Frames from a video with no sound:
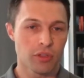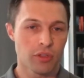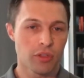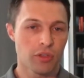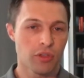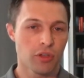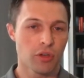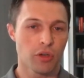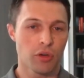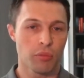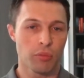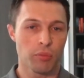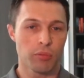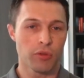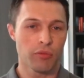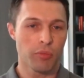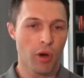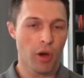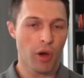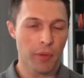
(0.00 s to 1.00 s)
You,
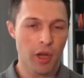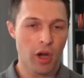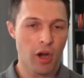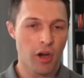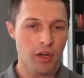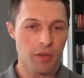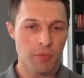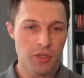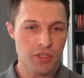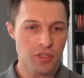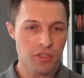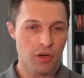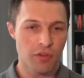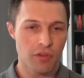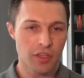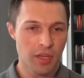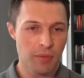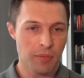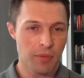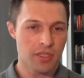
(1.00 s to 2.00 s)
you've probably already been
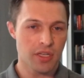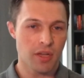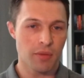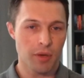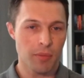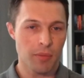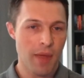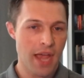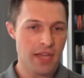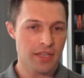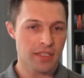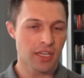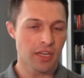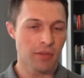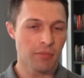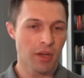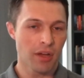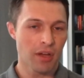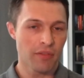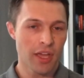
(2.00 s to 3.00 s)
serving them to some
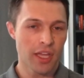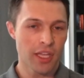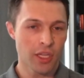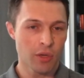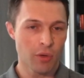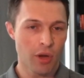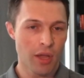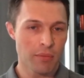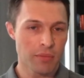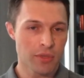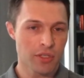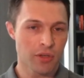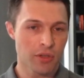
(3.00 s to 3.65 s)
capacity above AUM.